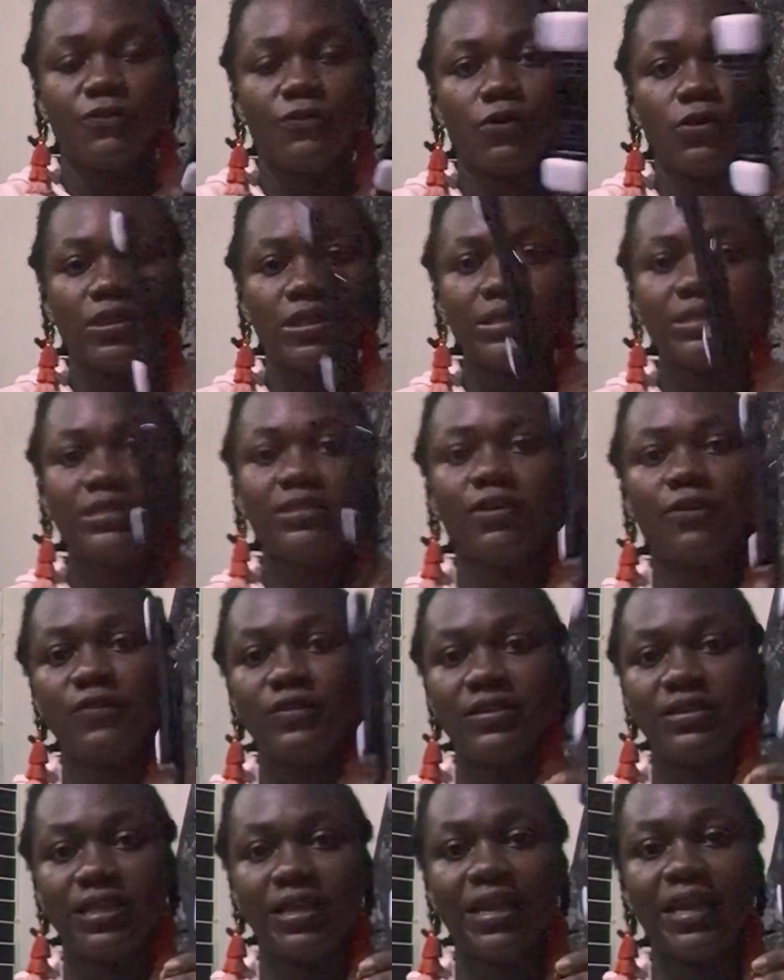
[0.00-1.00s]
of all, this
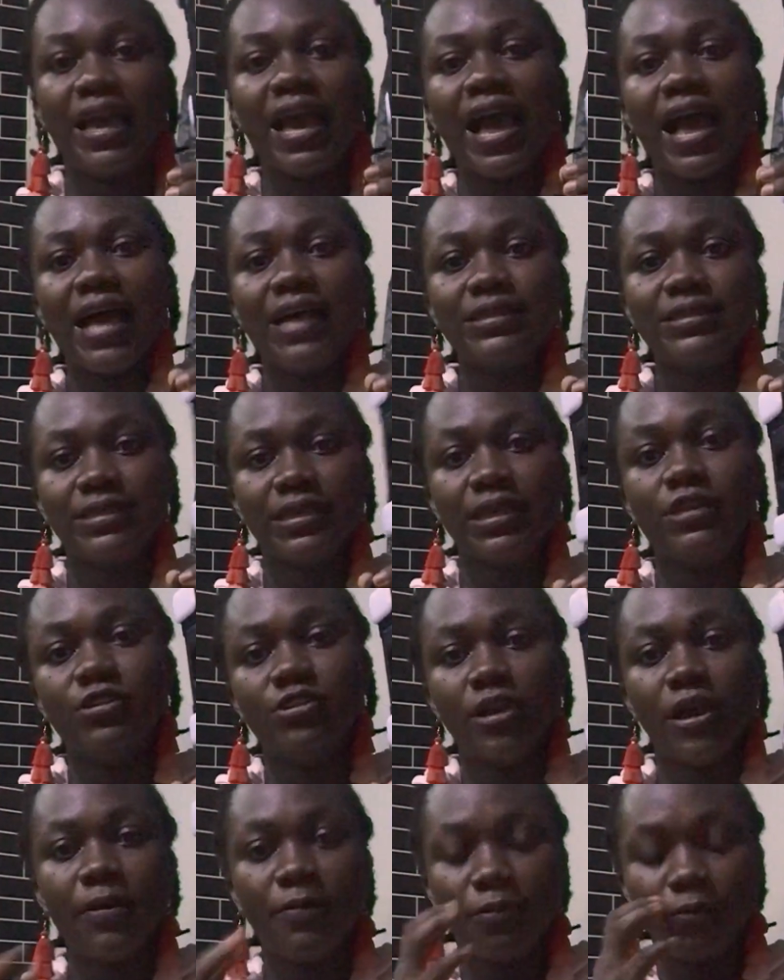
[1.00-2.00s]
selfie stick has a
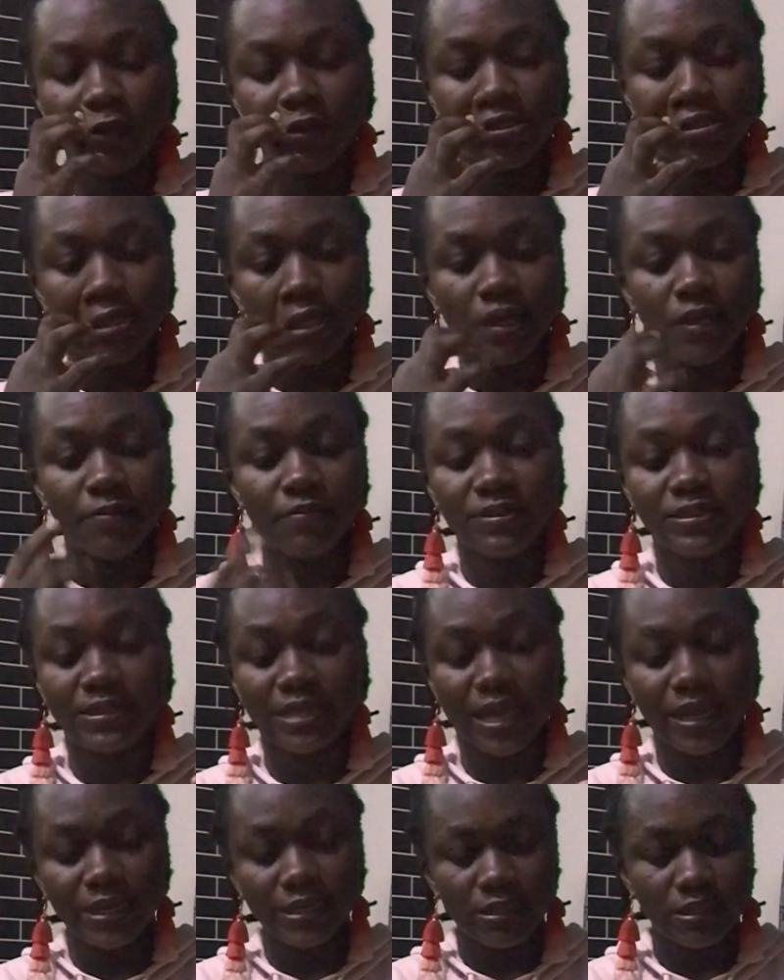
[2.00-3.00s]
tripod
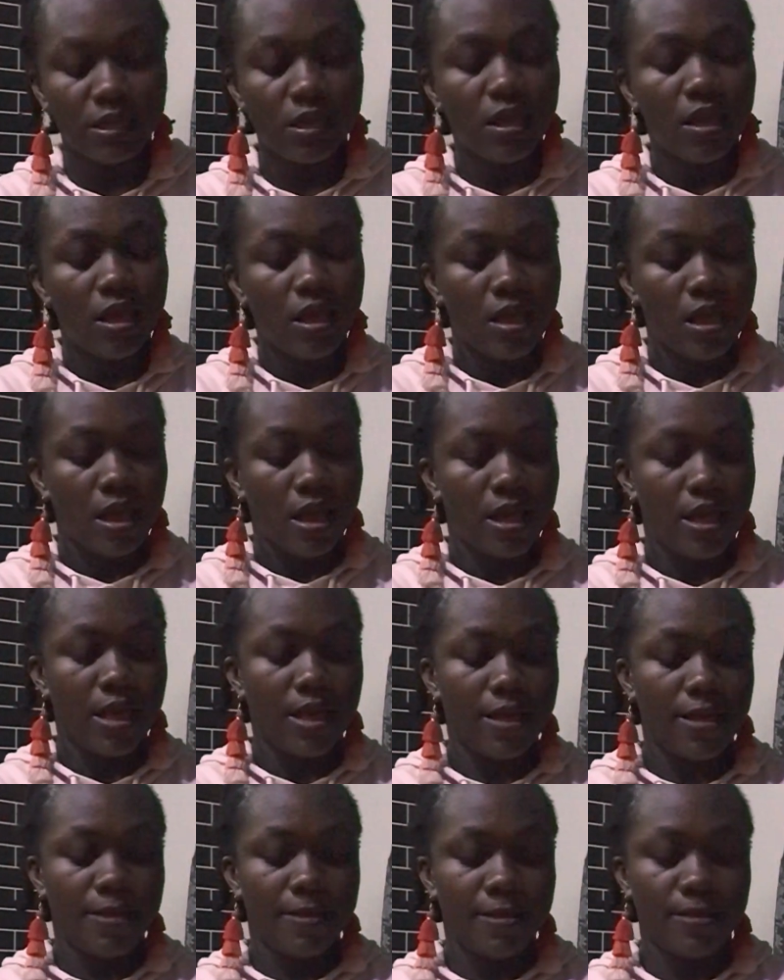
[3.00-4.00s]
stand,
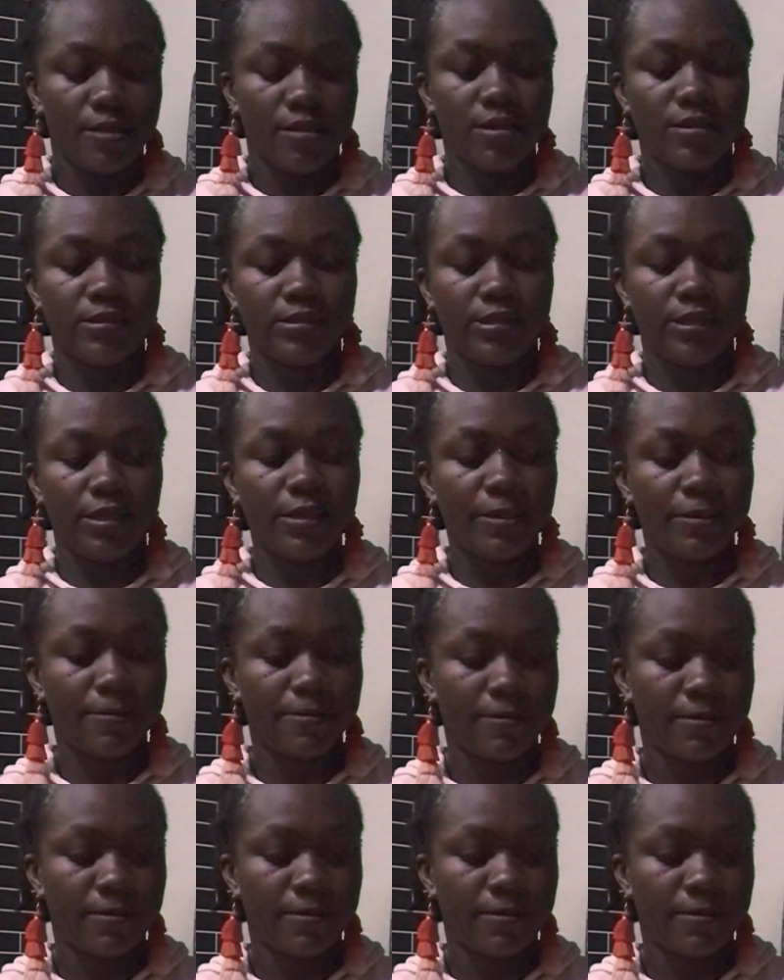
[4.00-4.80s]
and see,